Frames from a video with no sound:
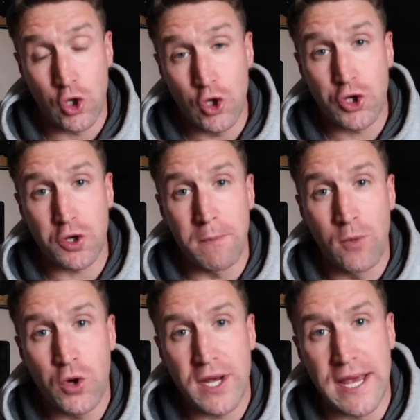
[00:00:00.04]
good
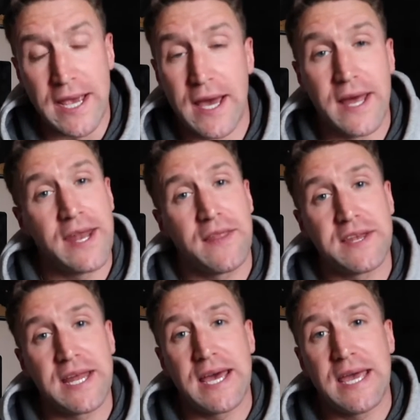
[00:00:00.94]
morning,
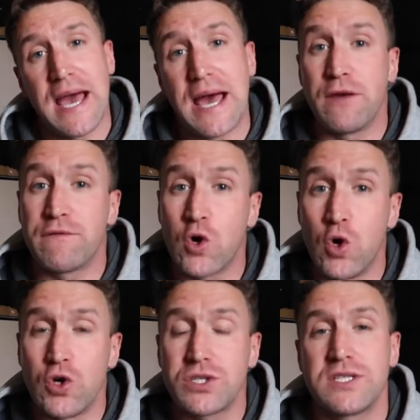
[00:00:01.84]
another day, and of
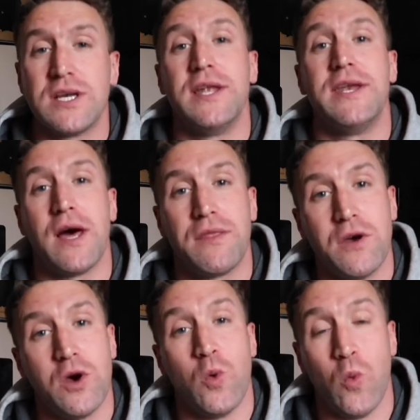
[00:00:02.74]
course,
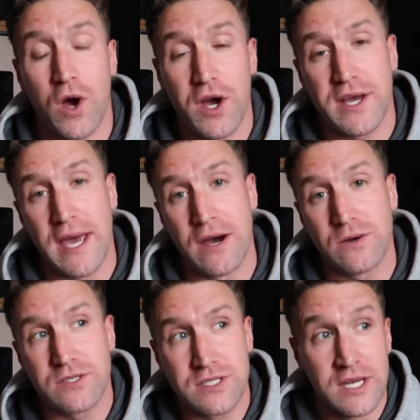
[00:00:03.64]
another workout.